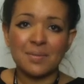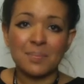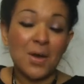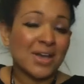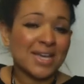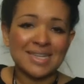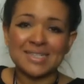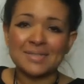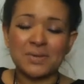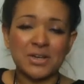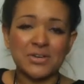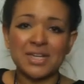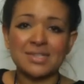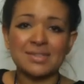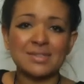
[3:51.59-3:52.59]
my
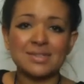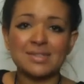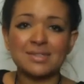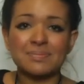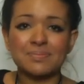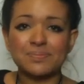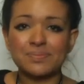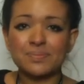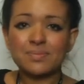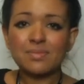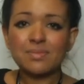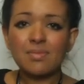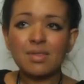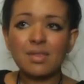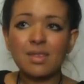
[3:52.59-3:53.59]
experience
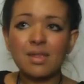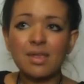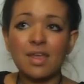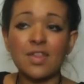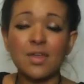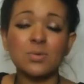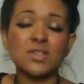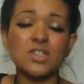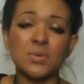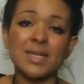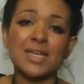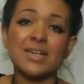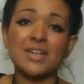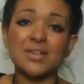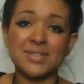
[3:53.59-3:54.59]
and they want to
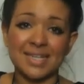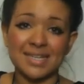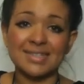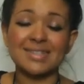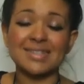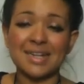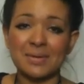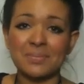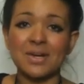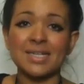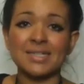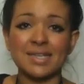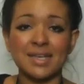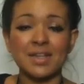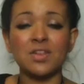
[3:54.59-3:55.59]
include it and
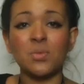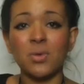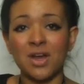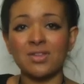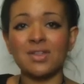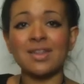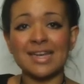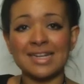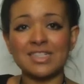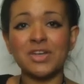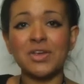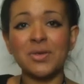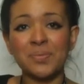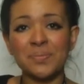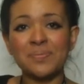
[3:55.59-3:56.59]
celebrate it in the work that they
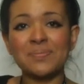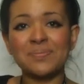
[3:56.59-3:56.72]
do.